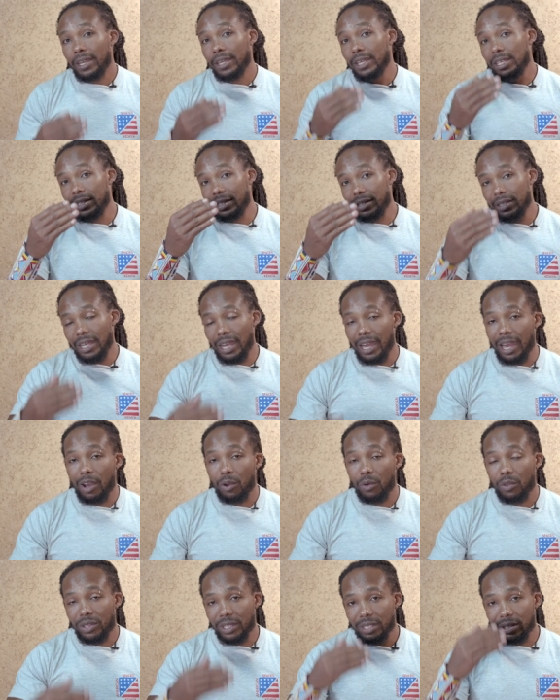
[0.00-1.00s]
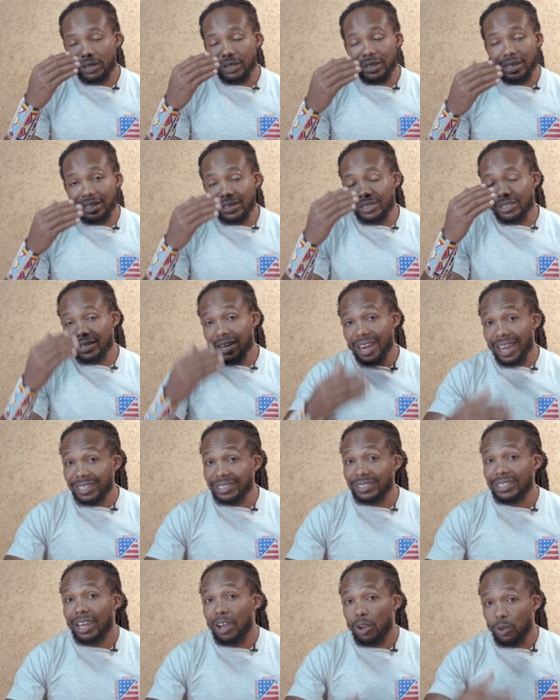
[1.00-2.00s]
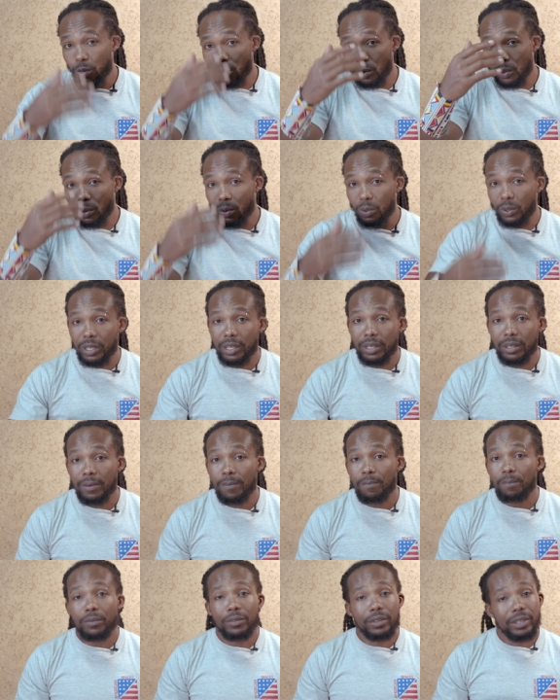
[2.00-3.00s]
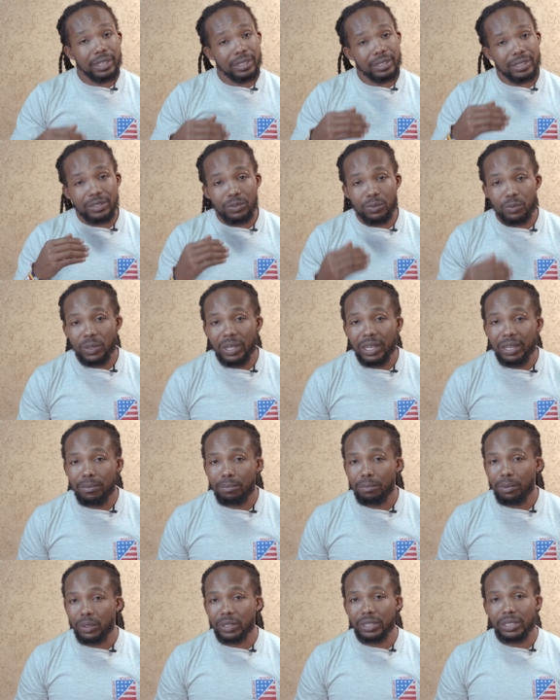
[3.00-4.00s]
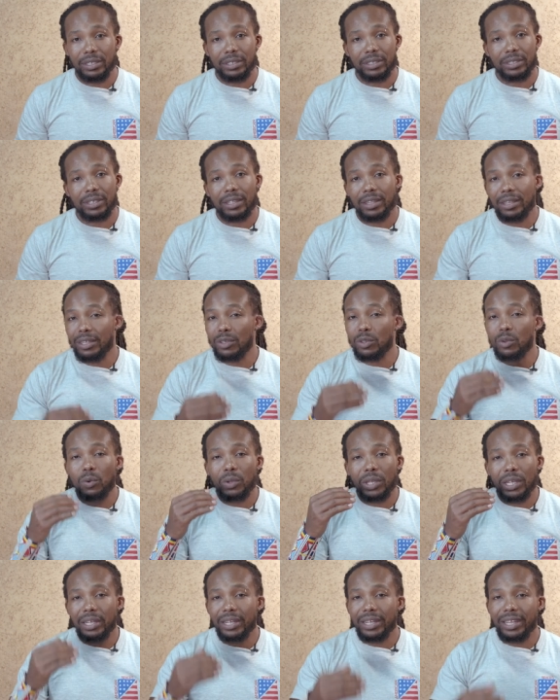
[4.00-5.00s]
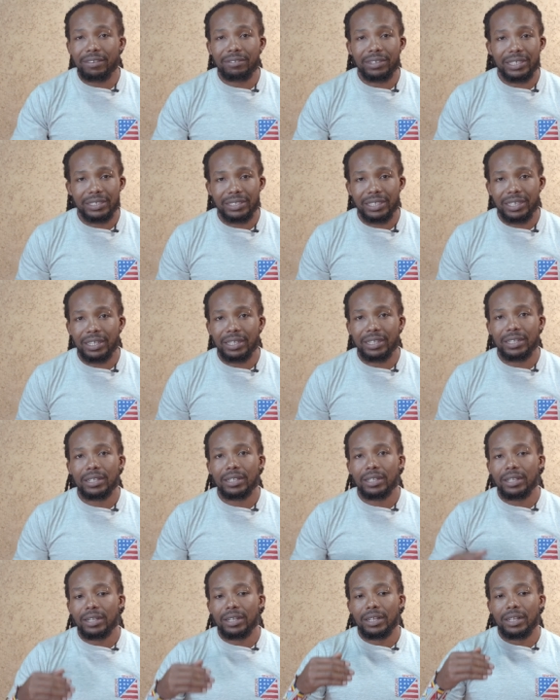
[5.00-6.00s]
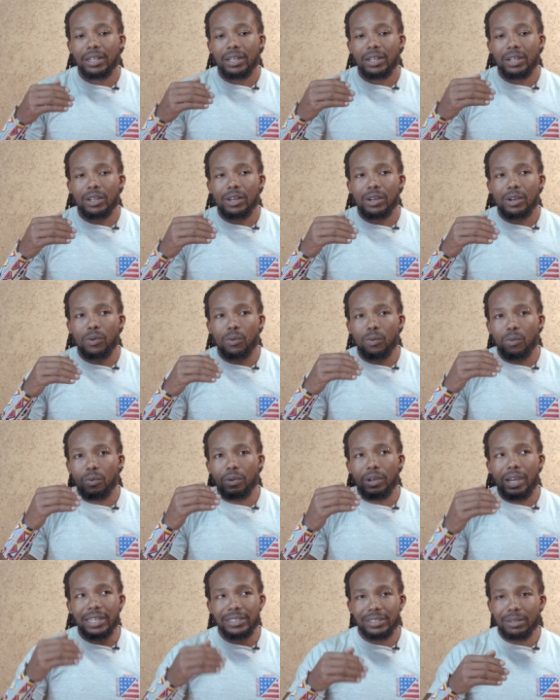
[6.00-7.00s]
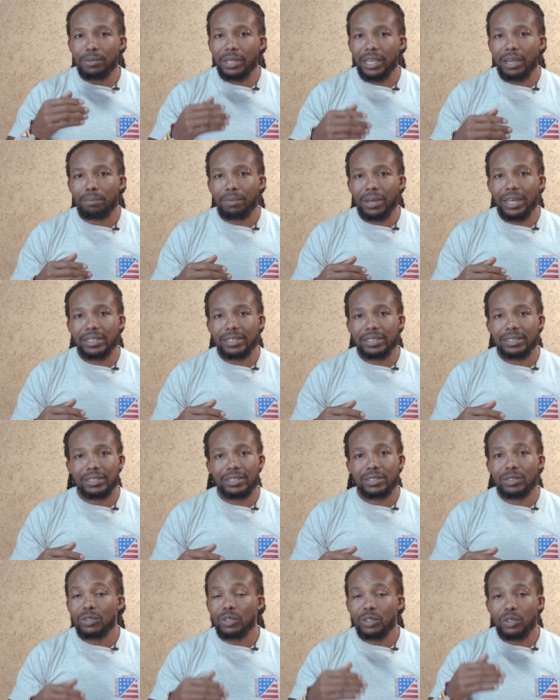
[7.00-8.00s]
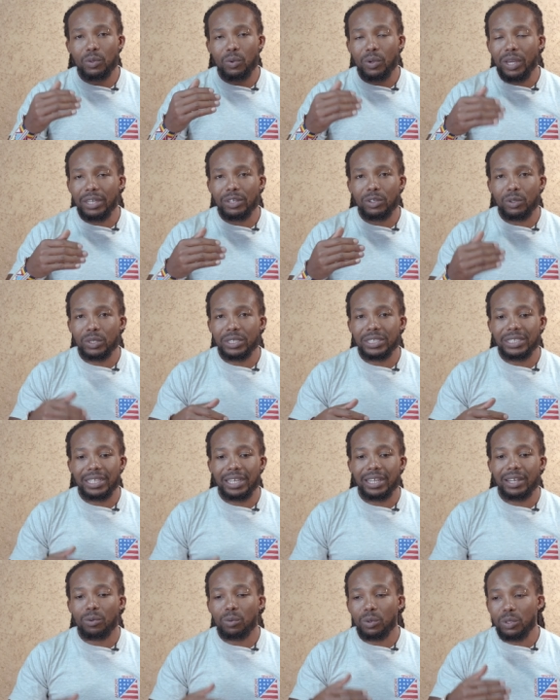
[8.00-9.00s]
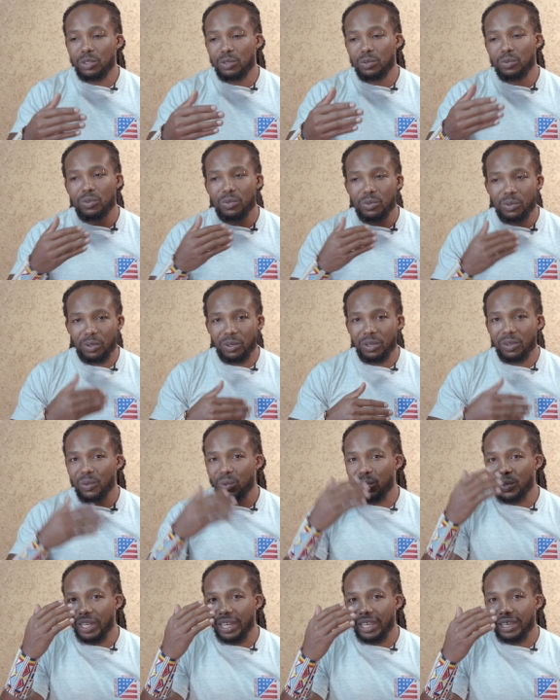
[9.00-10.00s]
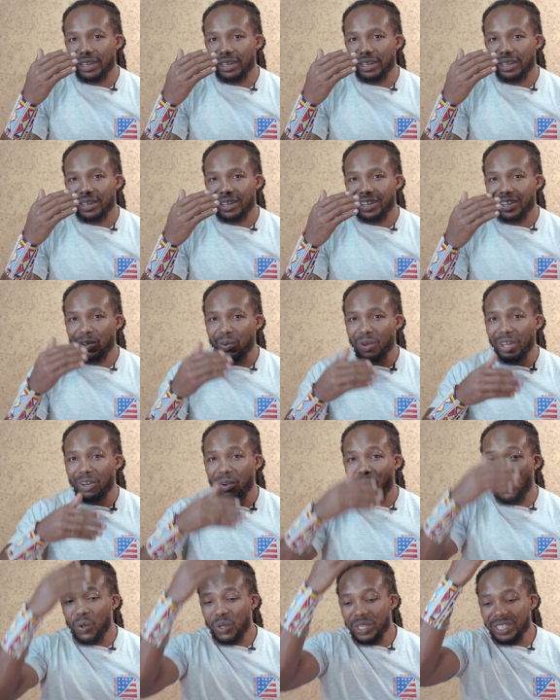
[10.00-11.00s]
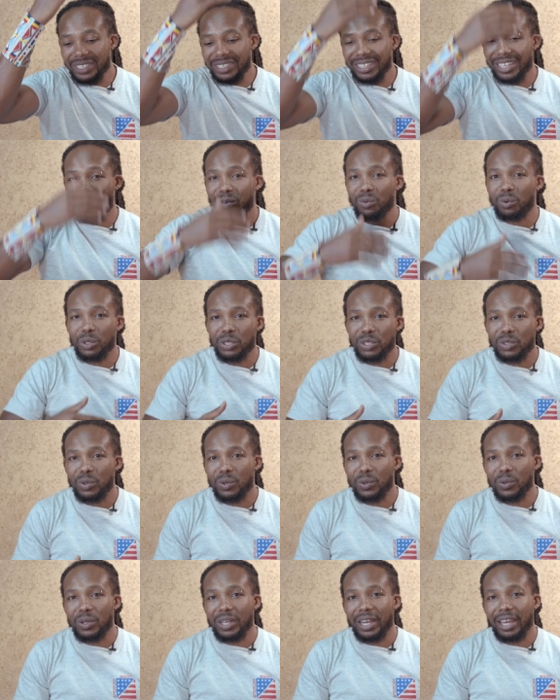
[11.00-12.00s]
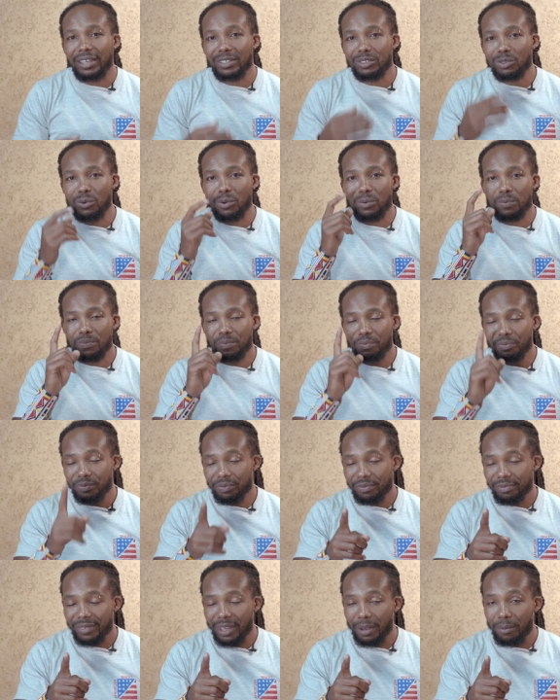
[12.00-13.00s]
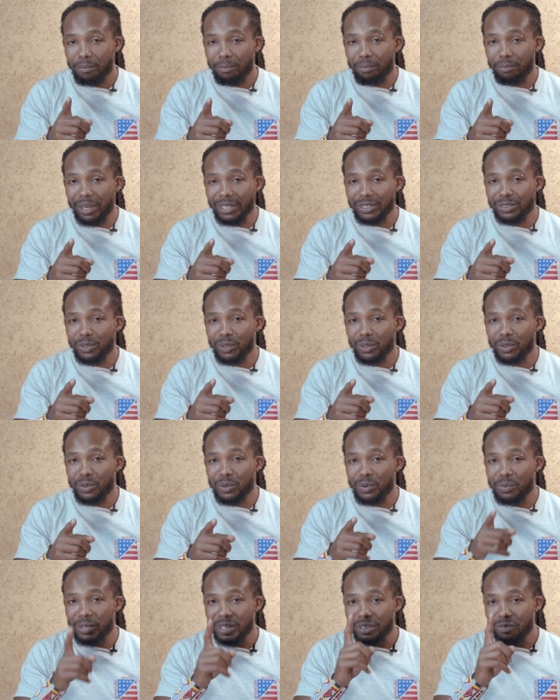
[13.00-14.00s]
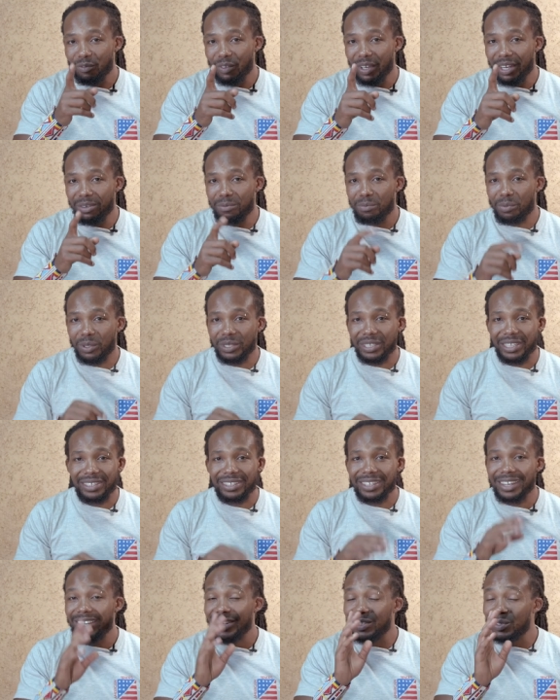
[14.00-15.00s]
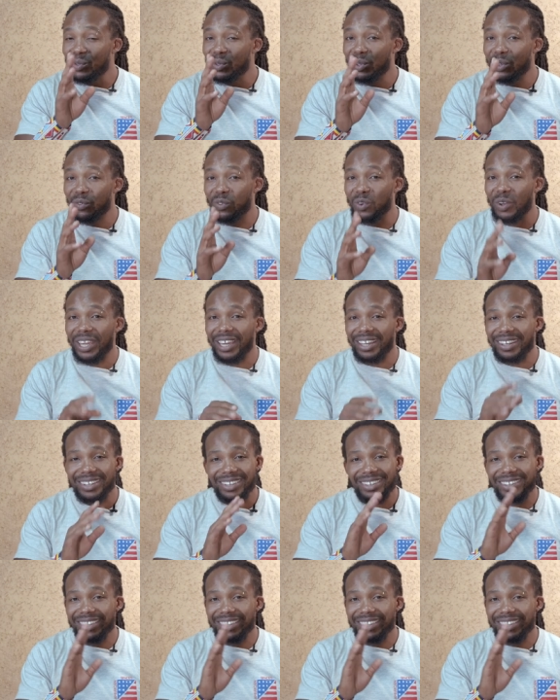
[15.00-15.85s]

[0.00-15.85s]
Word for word: is how they, they trust how you look. It is really important. The, you will never sell as a makeup artist. You cannot sell what you do not look like. You can only sell what you look like. So, personal grooming, very important. Do not forget,